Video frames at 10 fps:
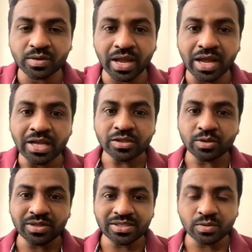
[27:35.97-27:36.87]
Okay, so
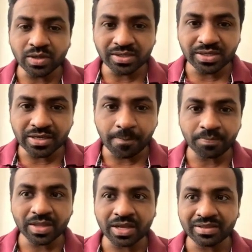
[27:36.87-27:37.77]
this was the
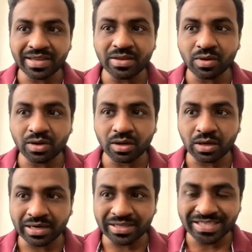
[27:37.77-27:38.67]

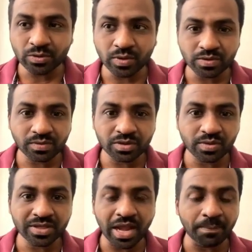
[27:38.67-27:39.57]
disease which
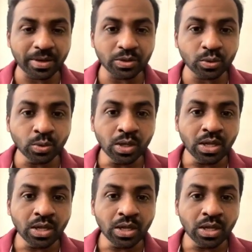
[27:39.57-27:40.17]
was happened to